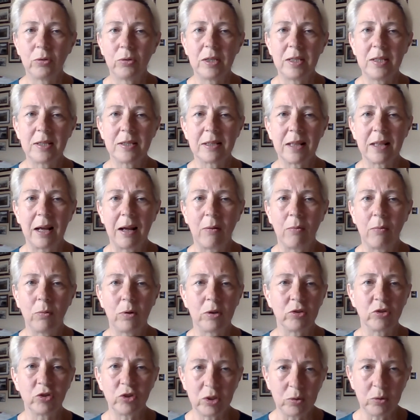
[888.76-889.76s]
is that
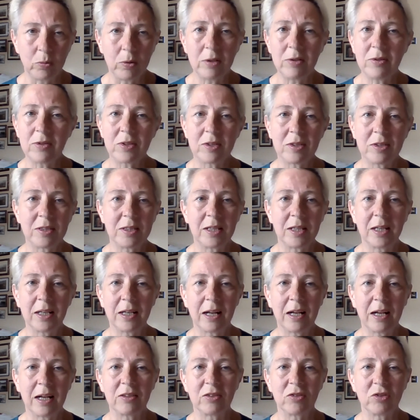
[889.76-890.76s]
what she wants to take?
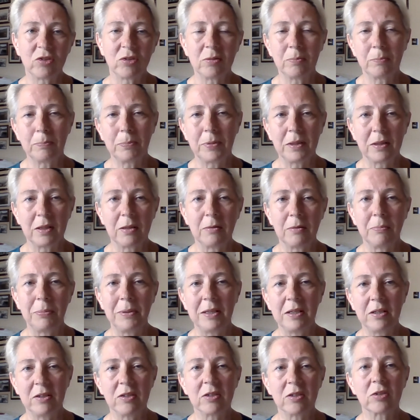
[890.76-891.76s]
Has there
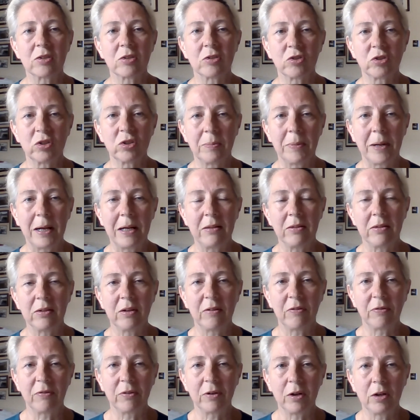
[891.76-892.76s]
been a discussion about the
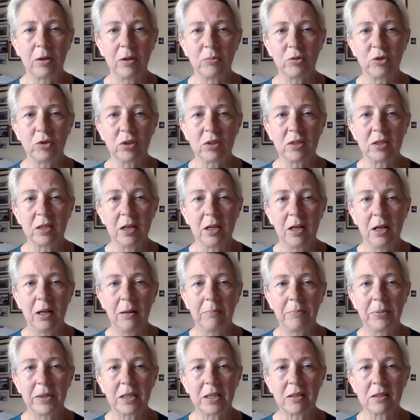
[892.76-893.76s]
different options?
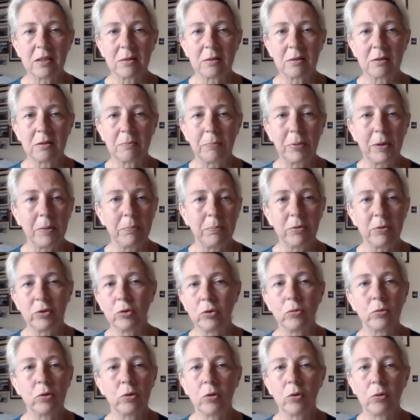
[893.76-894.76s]
Because people
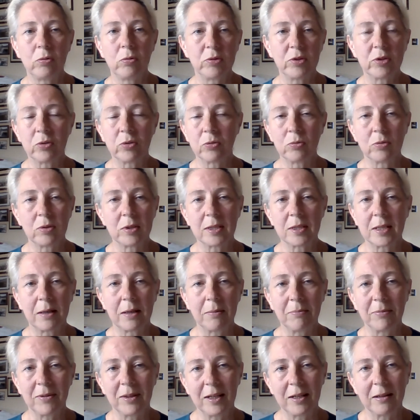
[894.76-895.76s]
don't all suit the
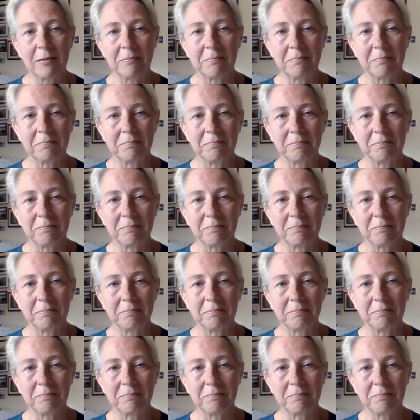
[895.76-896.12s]
same thing.